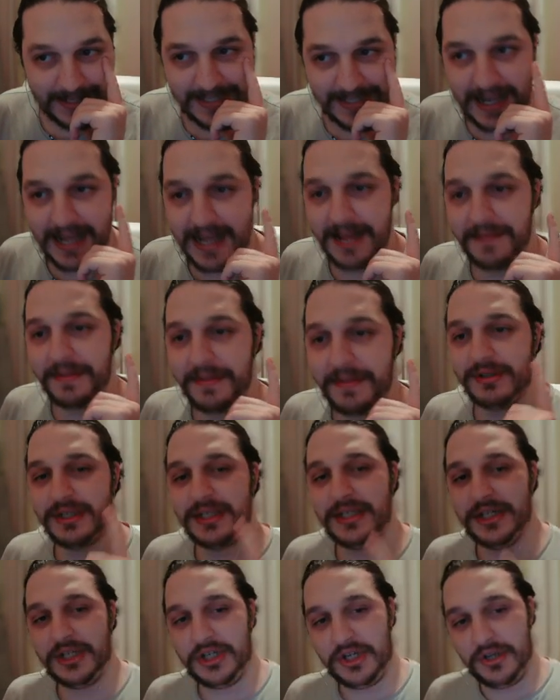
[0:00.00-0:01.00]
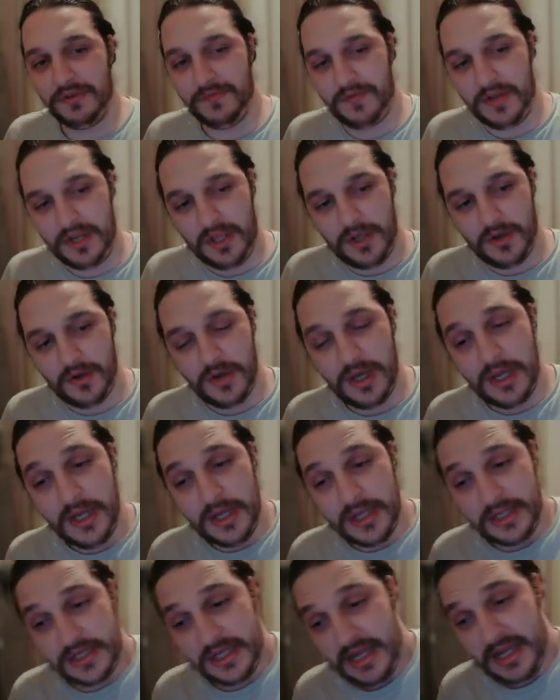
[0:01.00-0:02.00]
Damn, that was such a good video.
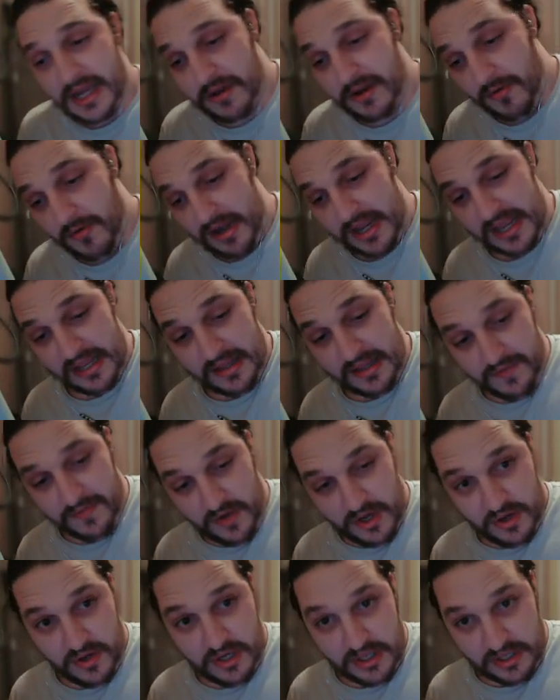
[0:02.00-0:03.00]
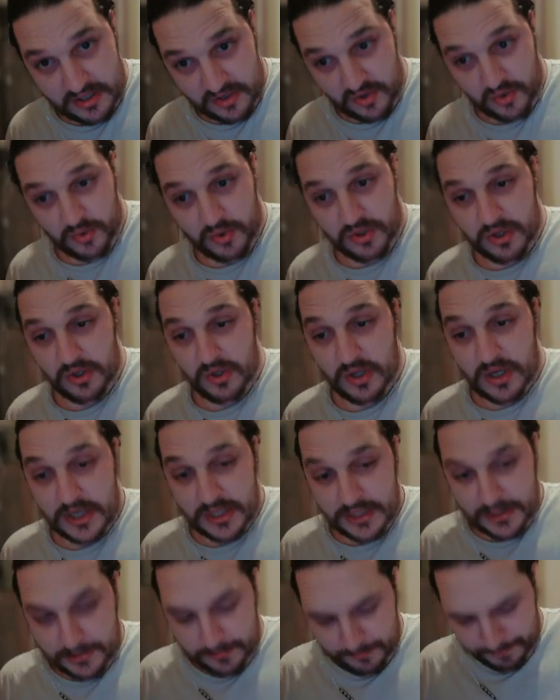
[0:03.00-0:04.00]
So now that we're at the end of the video, I need to talk to you
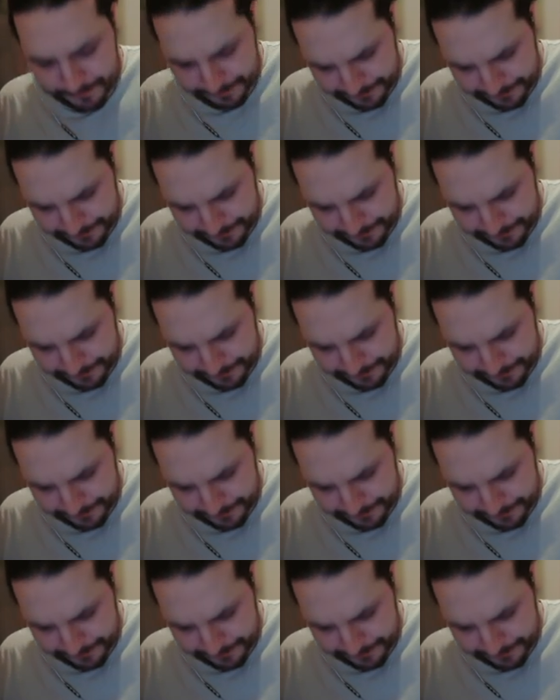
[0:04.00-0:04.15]
guys.